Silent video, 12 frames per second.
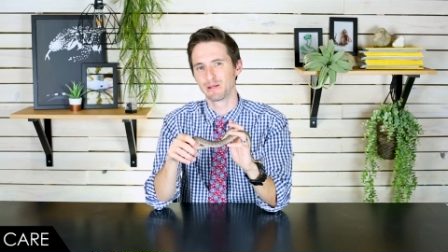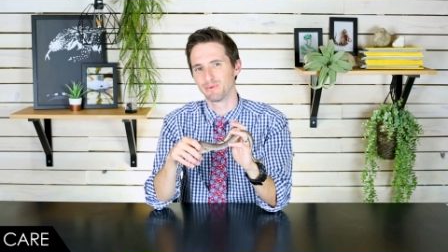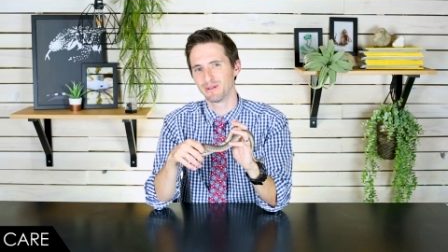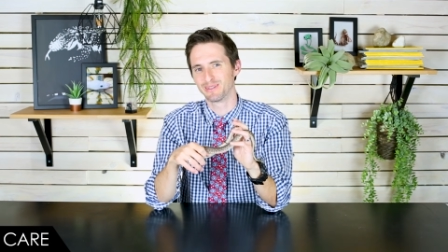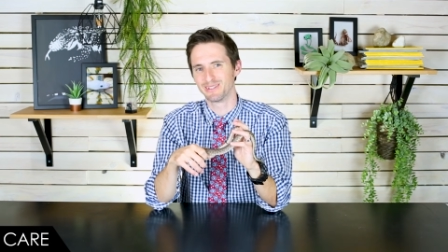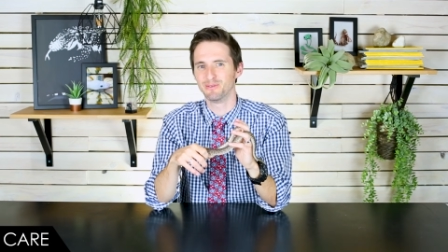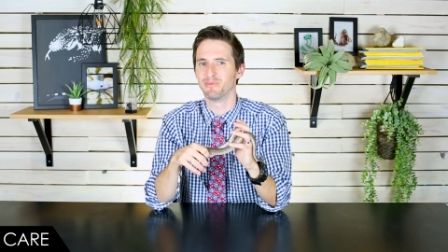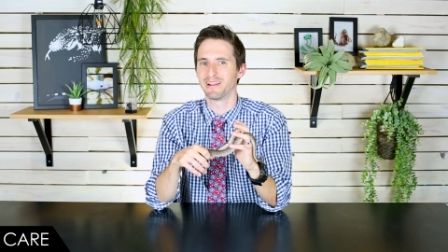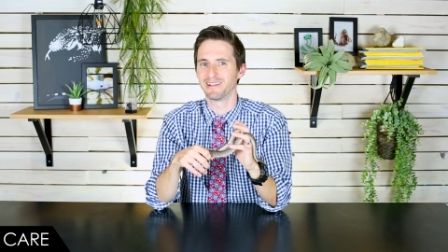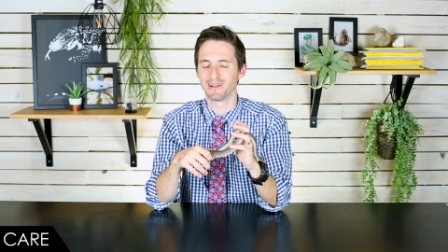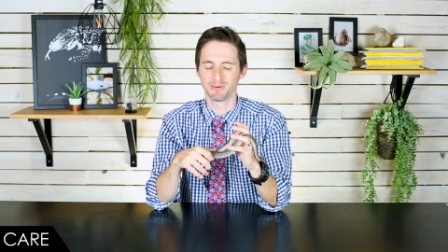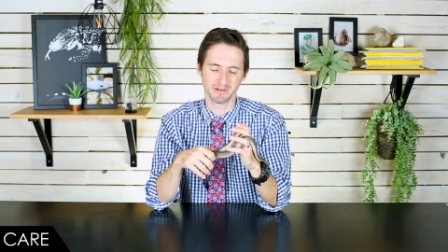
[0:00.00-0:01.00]
Well, you
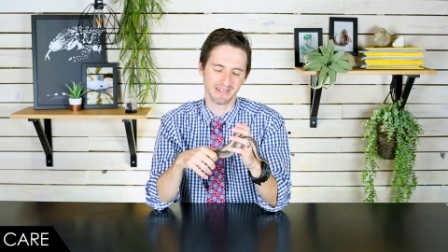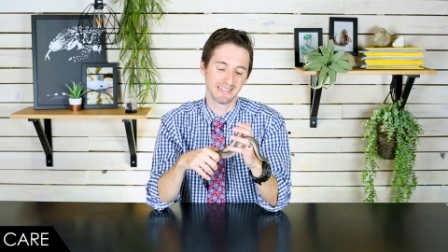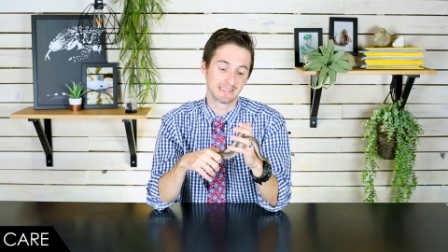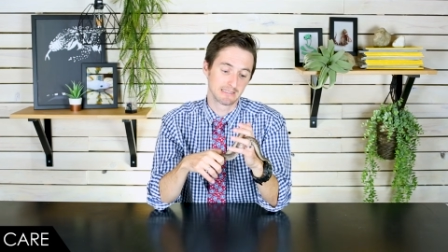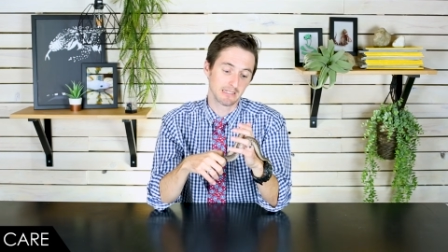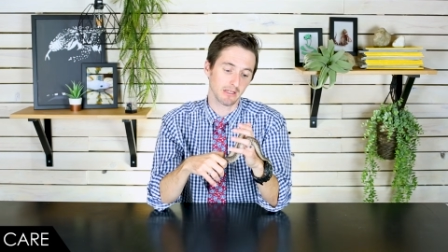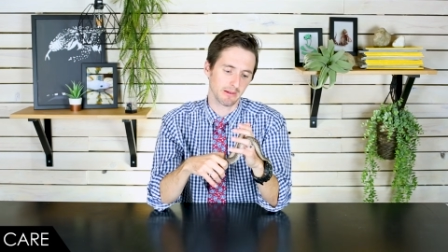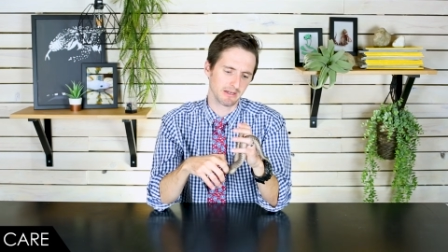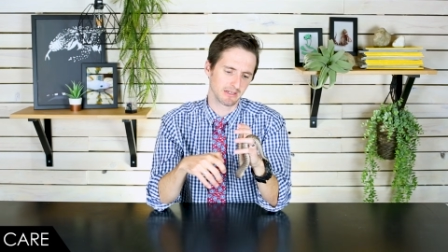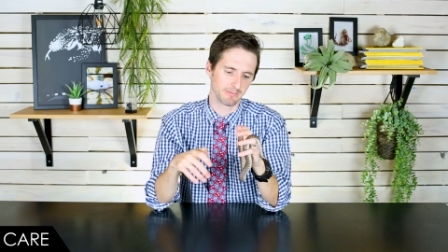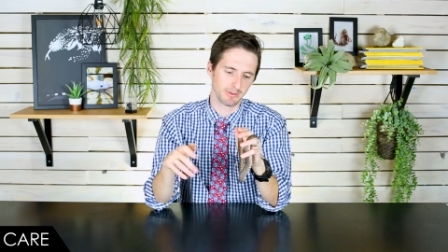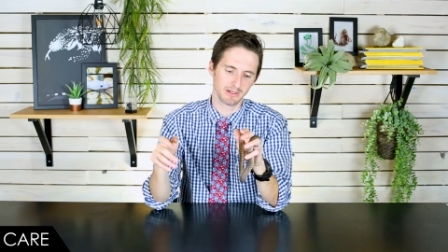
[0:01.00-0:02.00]
might care, but it's still, I
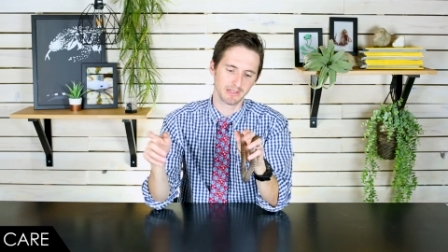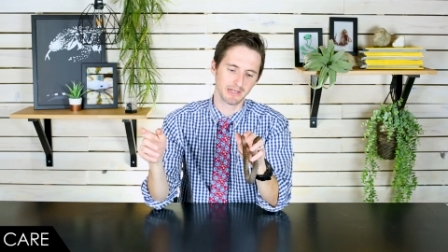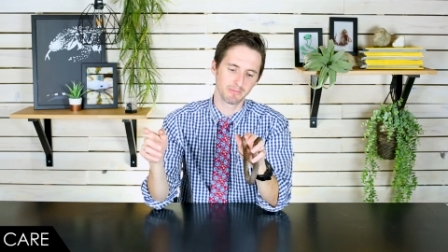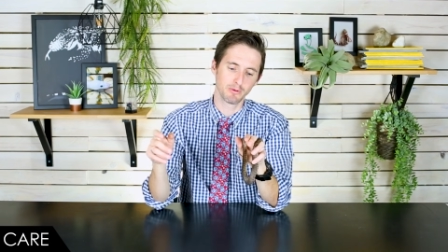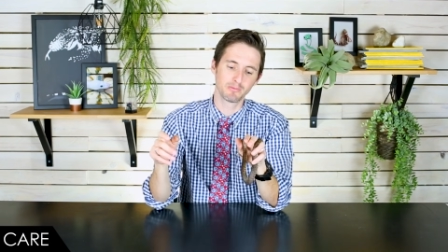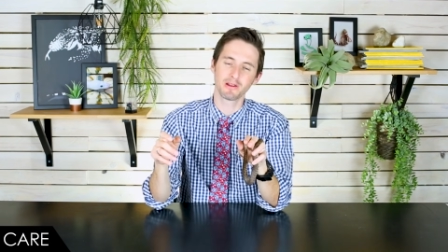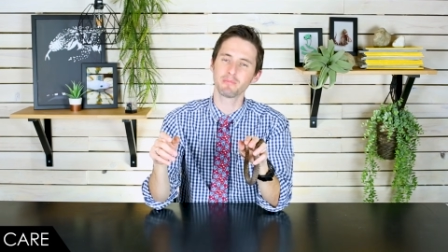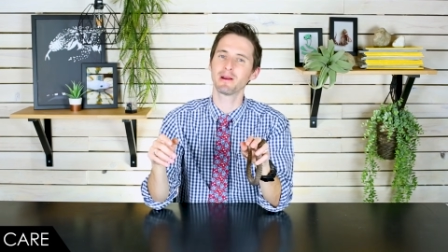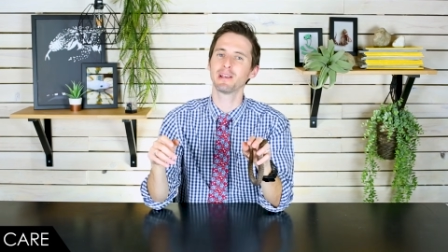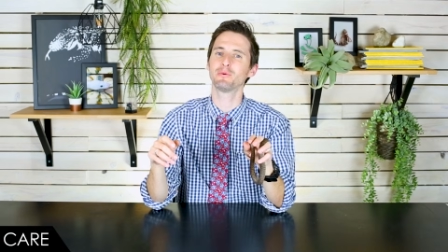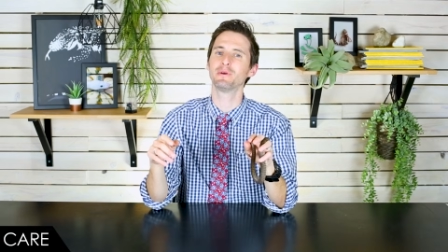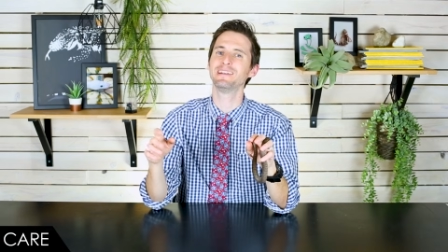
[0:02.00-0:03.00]
mean, compared to getting pooped on
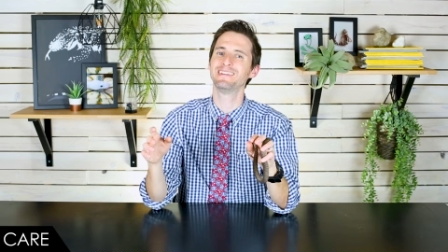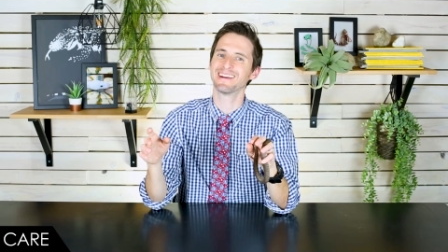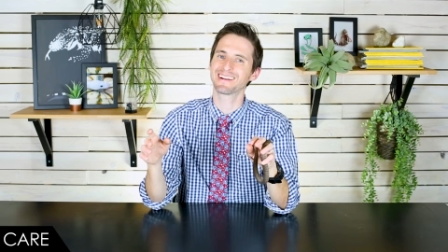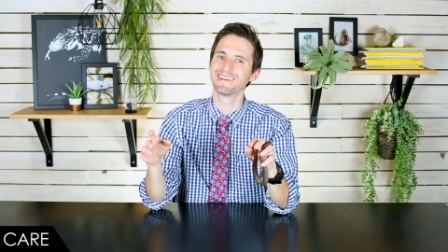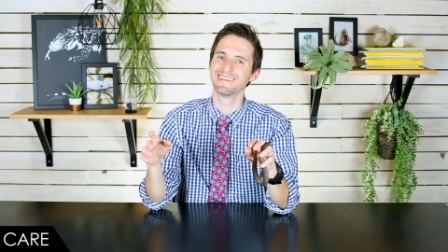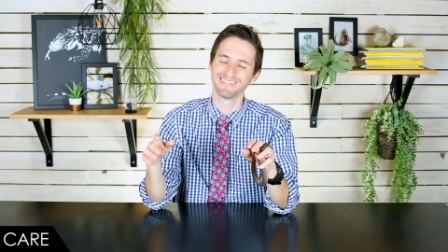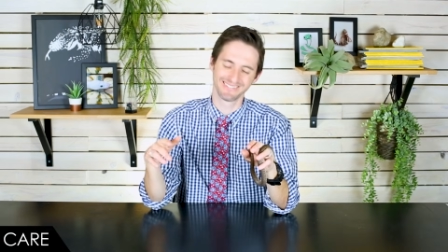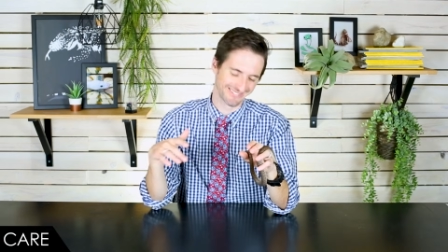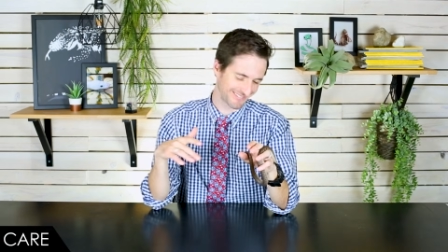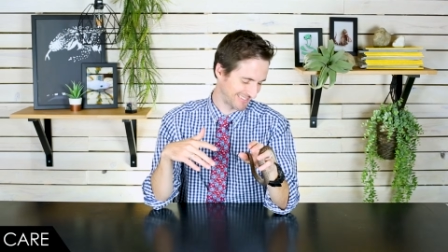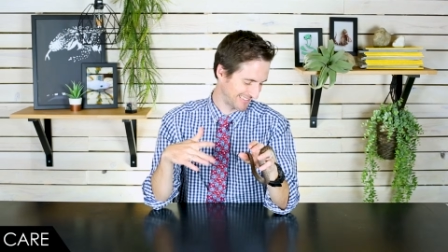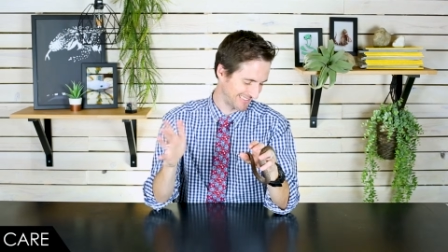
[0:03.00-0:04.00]
by a retic,
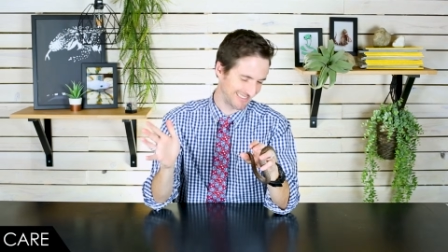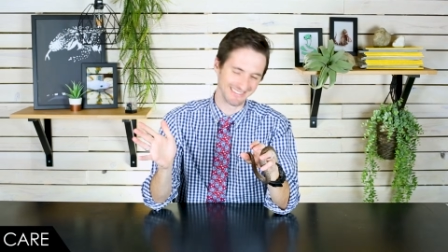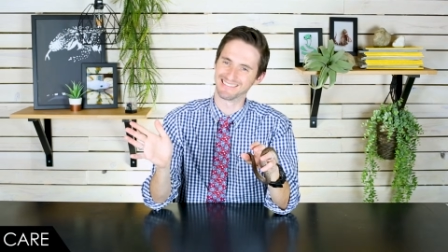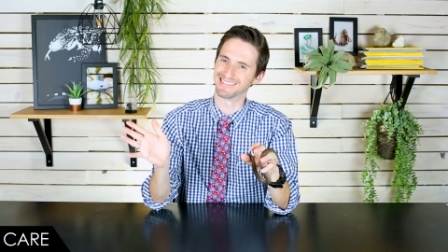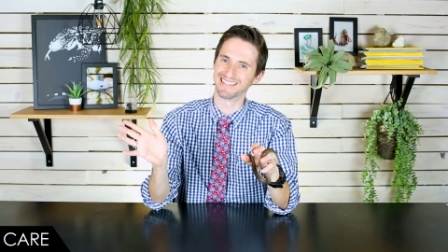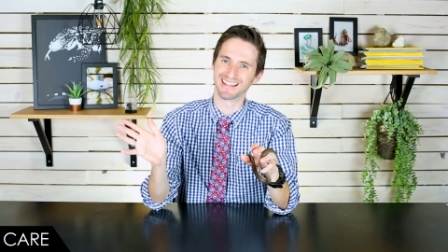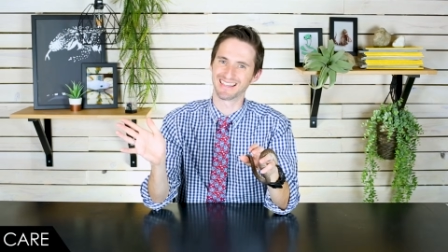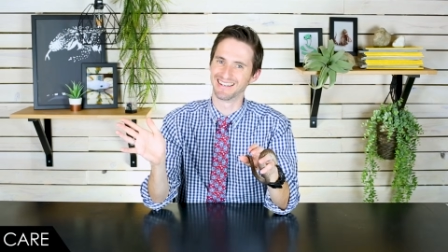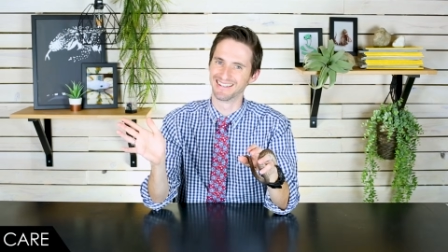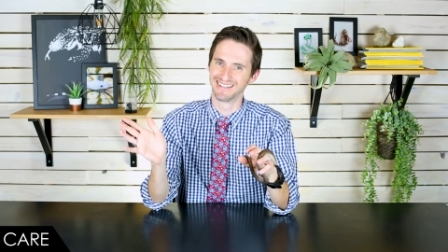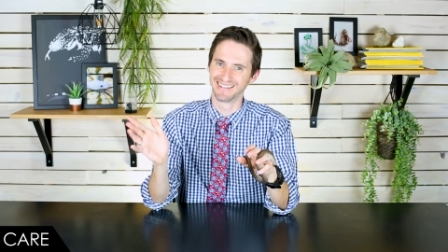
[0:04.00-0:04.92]
this is nothing.